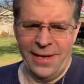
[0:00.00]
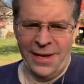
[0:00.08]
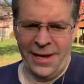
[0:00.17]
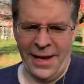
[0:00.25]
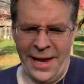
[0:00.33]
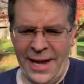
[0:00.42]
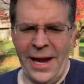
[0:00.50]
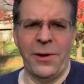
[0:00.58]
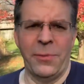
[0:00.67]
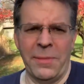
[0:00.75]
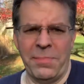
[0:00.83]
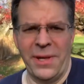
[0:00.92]
And how do we
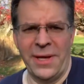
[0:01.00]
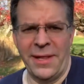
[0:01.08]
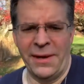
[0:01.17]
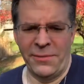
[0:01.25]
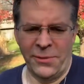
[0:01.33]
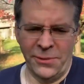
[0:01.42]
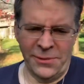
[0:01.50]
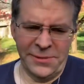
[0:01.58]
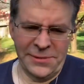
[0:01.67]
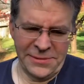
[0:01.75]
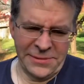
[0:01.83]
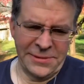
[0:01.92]
play that role?
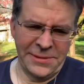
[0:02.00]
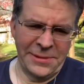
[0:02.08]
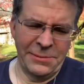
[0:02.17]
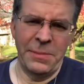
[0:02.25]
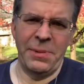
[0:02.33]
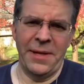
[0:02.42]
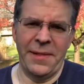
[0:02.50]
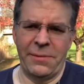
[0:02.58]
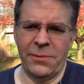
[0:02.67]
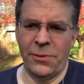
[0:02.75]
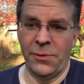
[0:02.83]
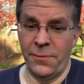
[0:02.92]
We play that
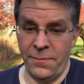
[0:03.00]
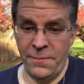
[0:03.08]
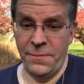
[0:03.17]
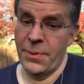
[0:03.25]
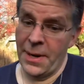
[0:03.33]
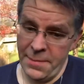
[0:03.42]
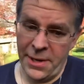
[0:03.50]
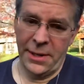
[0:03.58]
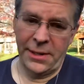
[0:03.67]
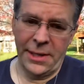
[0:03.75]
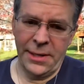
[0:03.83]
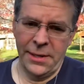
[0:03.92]
role primarily